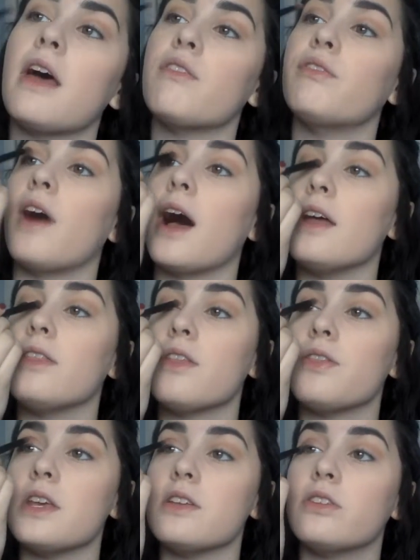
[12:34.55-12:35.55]
I find
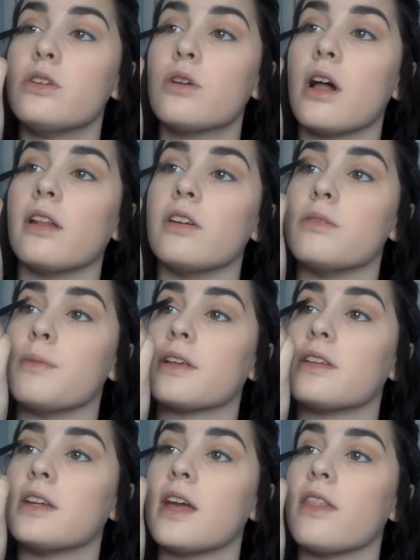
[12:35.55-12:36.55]
that these two colors
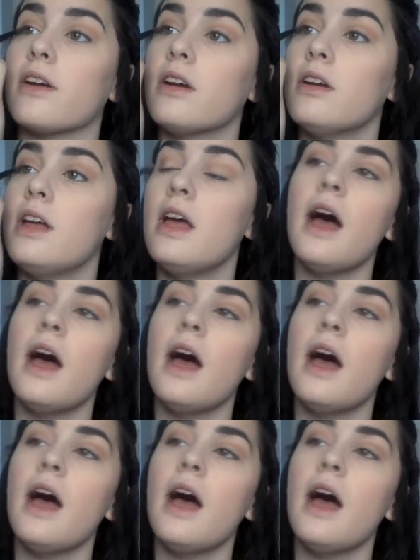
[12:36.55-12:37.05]
mixed together